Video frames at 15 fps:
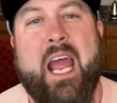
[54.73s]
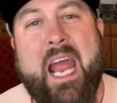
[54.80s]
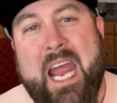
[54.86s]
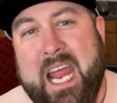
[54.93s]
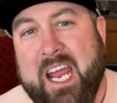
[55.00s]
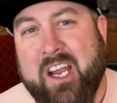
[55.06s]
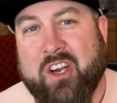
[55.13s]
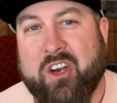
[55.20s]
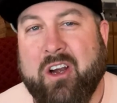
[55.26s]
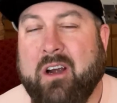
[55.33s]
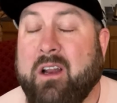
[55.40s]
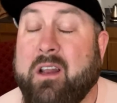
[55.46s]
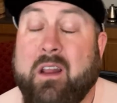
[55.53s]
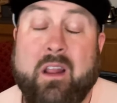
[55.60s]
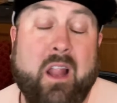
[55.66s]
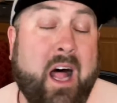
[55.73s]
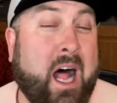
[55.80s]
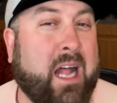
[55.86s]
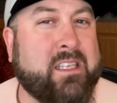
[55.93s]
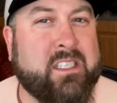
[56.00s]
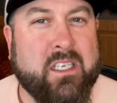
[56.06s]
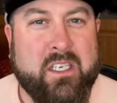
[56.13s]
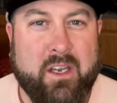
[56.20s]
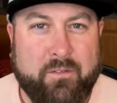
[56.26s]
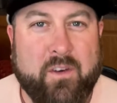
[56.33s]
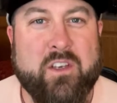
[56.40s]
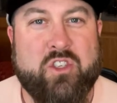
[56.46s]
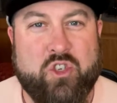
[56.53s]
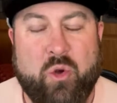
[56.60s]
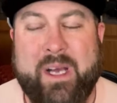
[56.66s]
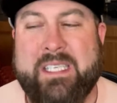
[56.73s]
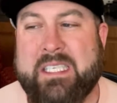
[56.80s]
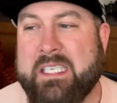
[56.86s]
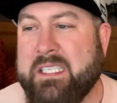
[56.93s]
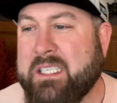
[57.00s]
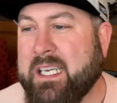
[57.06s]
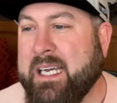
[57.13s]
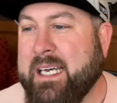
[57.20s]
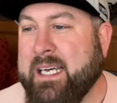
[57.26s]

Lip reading: Anchor, lots of different choices.